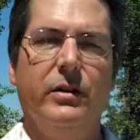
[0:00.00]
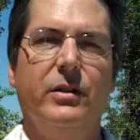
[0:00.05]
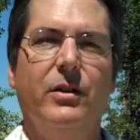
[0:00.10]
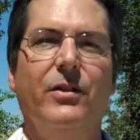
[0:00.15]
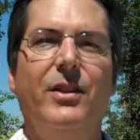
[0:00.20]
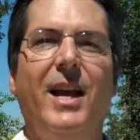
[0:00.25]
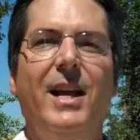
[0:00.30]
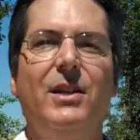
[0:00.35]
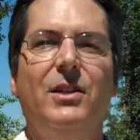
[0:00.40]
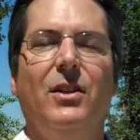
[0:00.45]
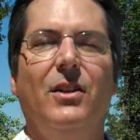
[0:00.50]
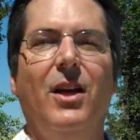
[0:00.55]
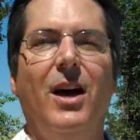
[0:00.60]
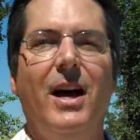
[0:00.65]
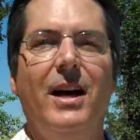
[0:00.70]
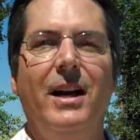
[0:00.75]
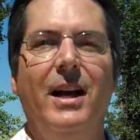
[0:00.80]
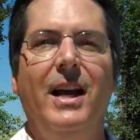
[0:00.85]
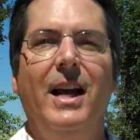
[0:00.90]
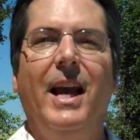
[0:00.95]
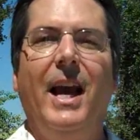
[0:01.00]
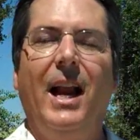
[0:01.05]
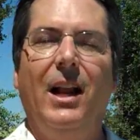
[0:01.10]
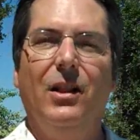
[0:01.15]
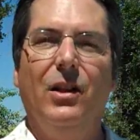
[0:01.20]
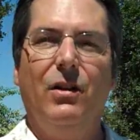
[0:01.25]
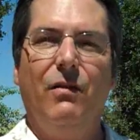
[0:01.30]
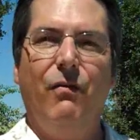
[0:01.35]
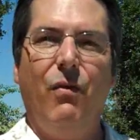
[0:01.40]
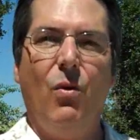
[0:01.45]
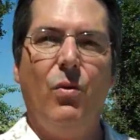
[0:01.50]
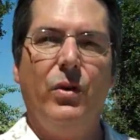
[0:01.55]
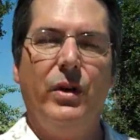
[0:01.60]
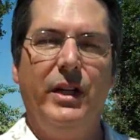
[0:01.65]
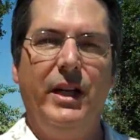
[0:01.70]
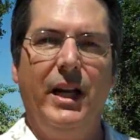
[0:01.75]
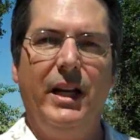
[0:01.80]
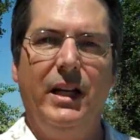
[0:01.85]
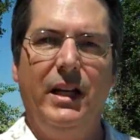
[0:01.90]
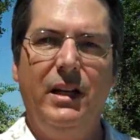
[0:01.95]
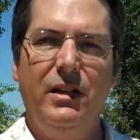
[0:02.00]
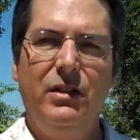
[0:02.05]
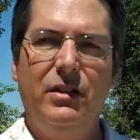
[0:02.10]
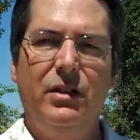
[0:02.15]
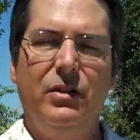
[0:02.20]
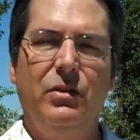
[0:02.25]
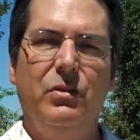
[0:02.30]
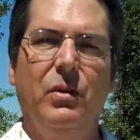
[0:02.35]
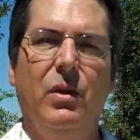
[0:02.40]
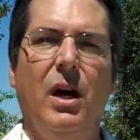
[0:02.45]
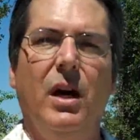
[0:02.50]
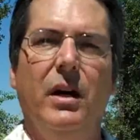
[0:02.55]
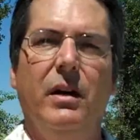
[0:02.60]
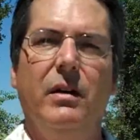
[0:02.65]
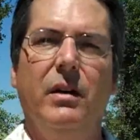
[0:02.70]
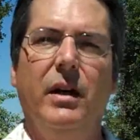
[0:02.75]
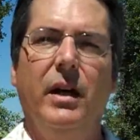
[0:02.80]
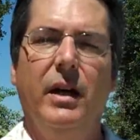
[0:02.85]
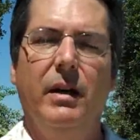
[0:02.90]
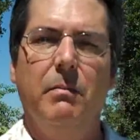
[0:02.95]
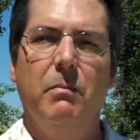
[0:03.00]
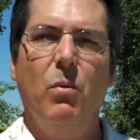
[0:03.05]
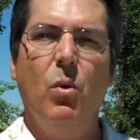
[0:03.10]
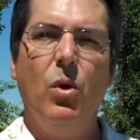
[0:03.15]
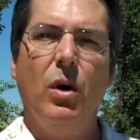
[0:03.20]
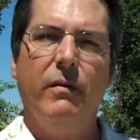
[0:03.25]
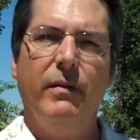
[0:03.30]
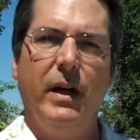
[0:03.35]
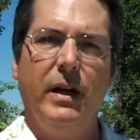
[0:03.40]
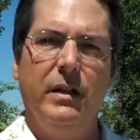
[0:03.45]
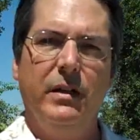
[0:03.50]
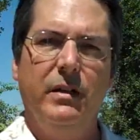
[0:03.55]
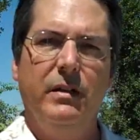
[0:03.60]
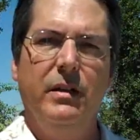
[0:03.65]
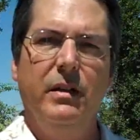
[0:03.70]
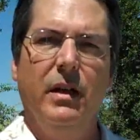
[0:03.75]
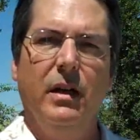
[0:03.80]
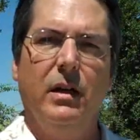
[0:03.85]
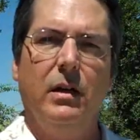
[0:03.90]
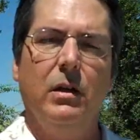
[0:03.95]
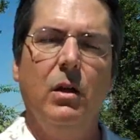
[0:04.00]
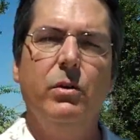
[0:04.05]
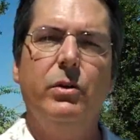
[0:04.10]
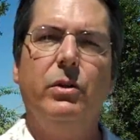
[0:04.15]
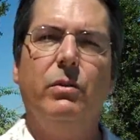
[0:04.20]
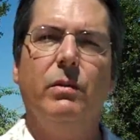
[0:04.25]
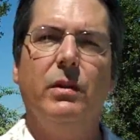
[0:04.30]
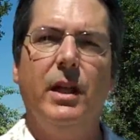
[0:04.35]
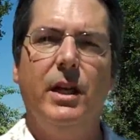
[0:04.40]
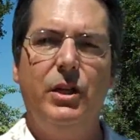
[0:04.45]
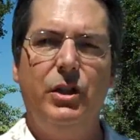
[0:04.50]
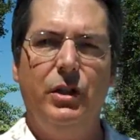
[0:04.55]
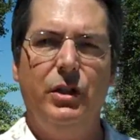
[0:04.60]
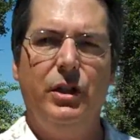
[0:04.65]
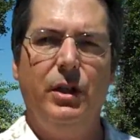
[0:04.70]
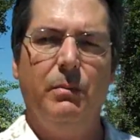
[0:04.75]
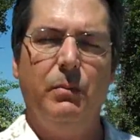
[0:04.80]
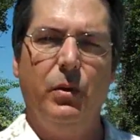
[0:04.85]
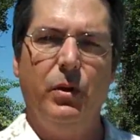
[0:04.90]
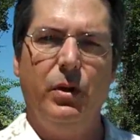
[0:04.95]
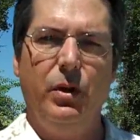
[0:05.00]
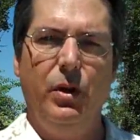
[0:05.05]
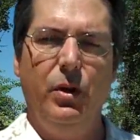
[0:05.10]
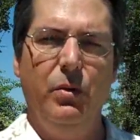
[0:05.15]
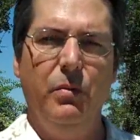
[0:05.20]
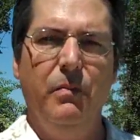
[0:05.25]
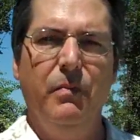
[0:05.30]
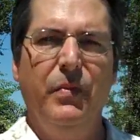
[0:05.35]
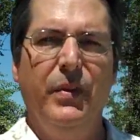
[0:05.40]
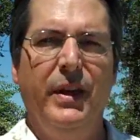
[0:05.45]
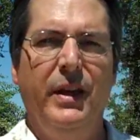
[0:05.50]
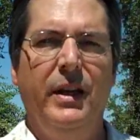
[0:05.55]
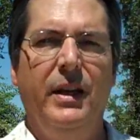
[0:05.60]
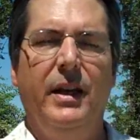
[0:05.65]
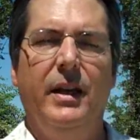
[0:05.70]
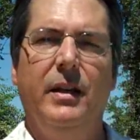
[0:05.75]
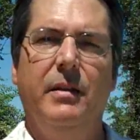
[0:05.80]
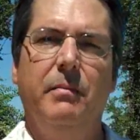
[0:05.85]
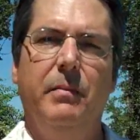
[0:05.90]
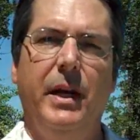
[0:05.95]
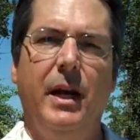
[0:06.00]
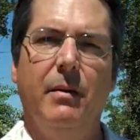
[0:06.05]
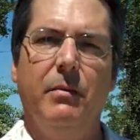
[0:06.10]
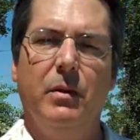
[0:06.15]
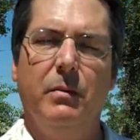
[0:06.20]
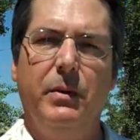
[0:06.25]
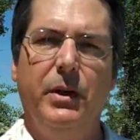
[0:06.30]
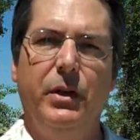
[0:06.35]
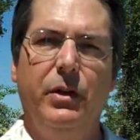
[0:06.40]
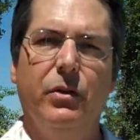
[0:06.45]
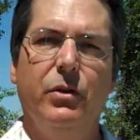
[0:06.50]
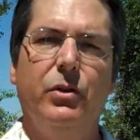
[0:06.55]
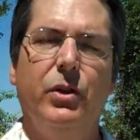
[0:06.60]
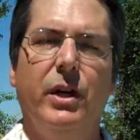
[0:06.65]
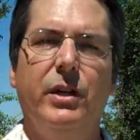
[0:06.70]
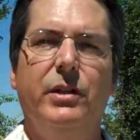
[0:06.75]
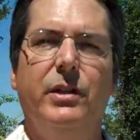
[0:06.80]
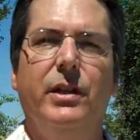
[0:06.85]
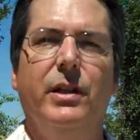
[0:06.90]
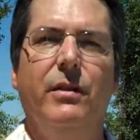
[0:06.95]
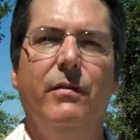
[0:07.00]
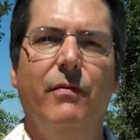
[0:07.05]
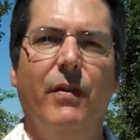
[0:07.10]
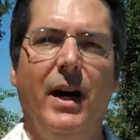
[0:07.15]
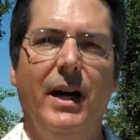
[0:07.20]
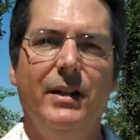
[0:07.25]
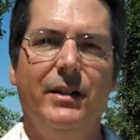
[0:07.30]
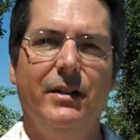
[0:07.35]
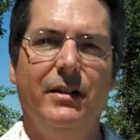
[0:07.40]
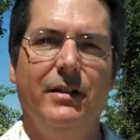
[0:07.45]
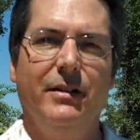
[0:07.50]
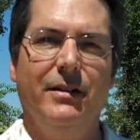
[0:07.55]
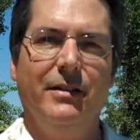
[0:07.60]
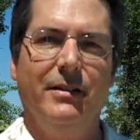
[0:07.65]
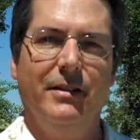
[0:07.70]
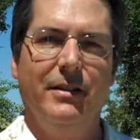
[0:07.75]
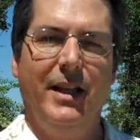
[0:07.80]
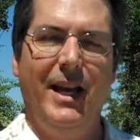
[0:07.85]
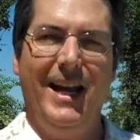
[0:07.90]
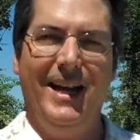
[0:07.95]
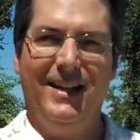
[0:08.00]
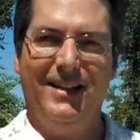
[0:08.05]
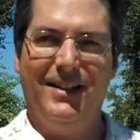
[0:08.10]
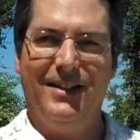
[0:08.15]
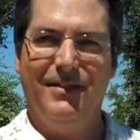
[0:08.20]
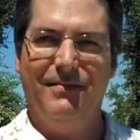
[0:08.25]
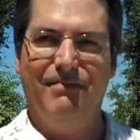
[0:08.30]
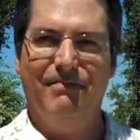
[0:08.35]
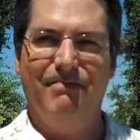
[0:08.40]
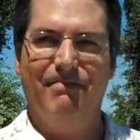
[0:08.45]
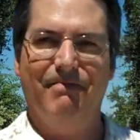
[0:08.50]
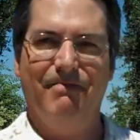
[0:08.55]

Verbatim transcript: So thanks a lot, and I look forward to get into uh, uh more of a, a closer relationship with you and be able to be your trusted advisor. Thanks.